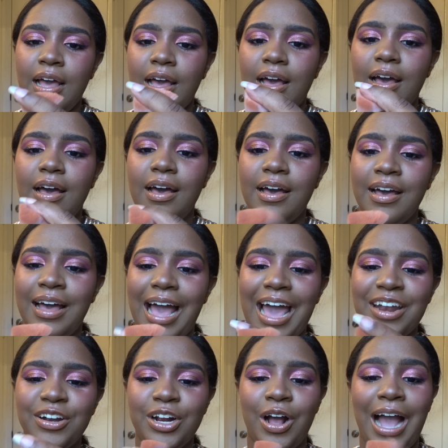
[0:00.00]

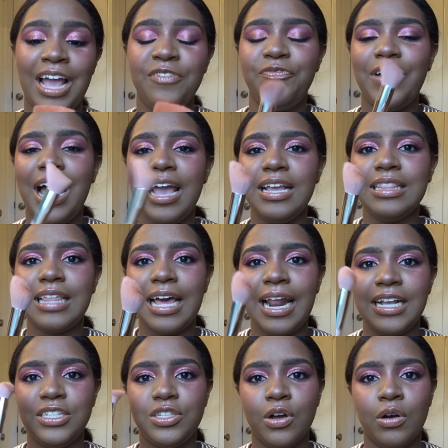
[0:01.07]
I don't know, I find that
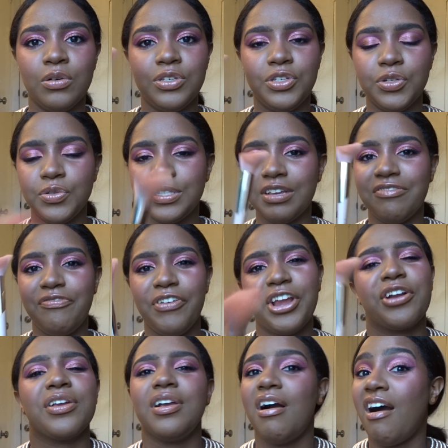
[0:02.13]
I don't use it
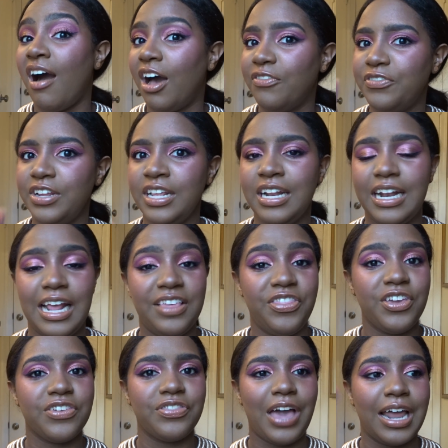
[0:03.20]
very often, and I
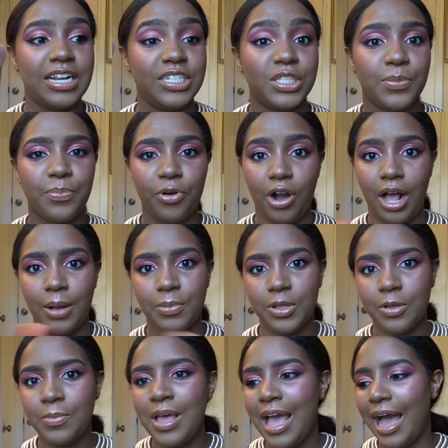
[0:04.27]
think that is the
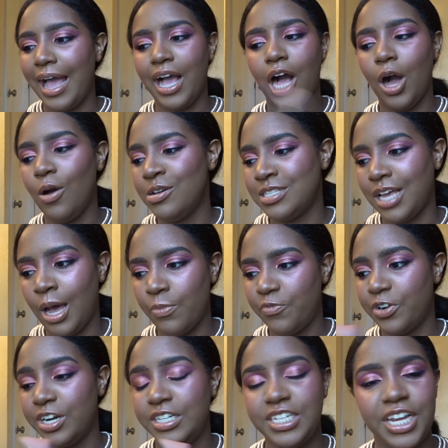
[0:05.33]
problem. I always opt
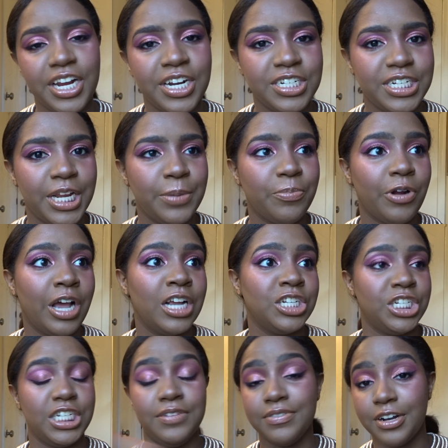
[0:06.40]
for a tear-shaped
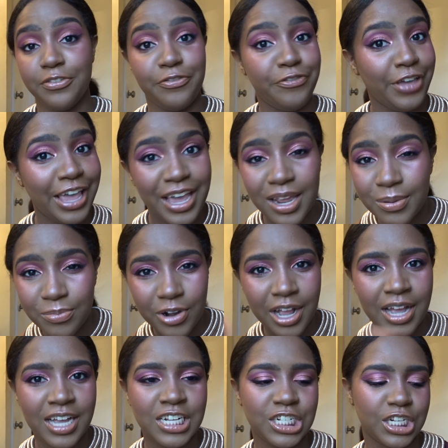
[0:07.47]
brush, even a fan
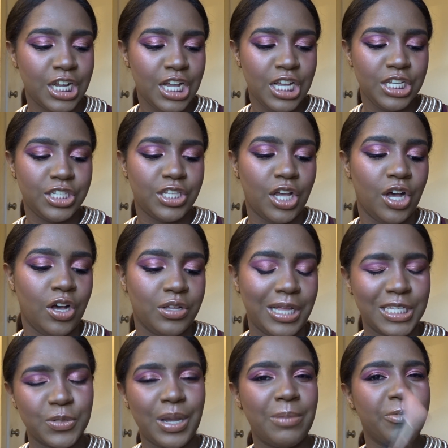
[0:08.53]
brush, so
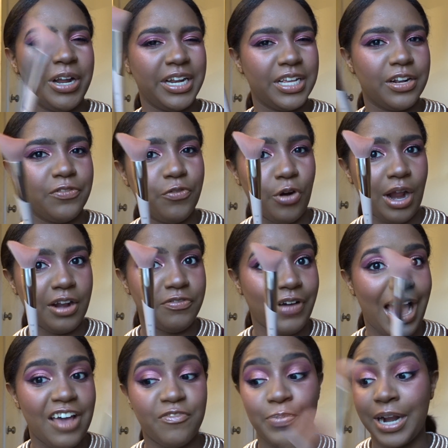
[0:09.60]
that's why I'm rating it a 4 out of
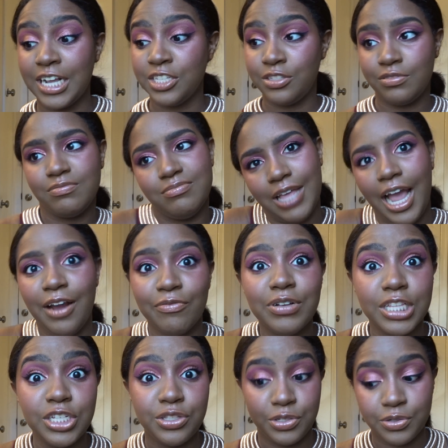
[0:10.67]
5. But I
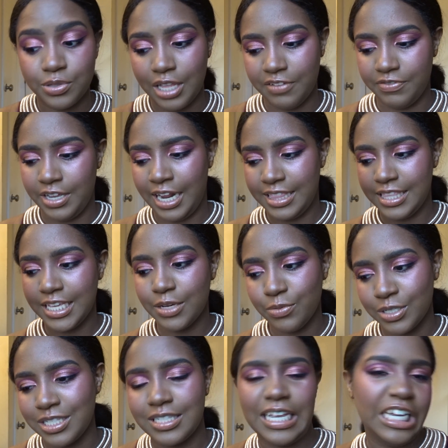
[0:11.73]
really do love it. I think it
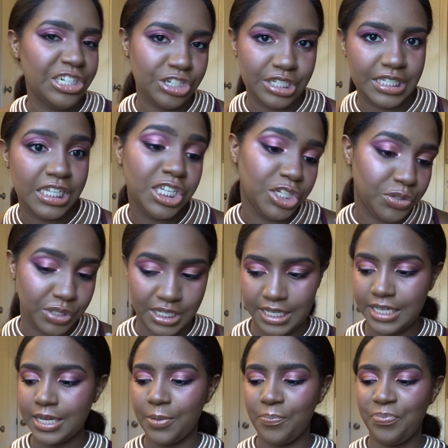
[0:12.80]
was interesting,
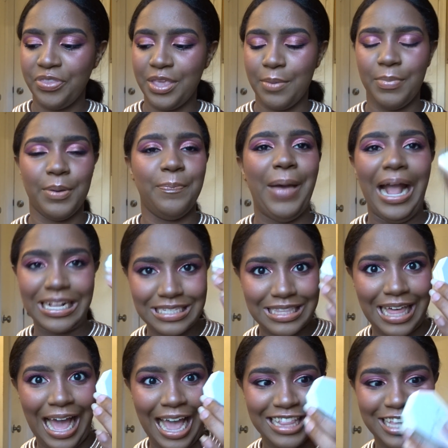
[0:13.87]
unique. But back to
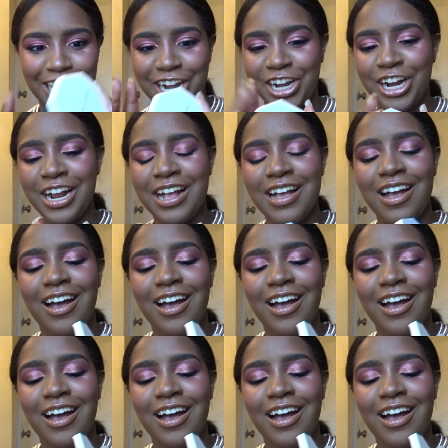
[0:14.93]
the highlighter.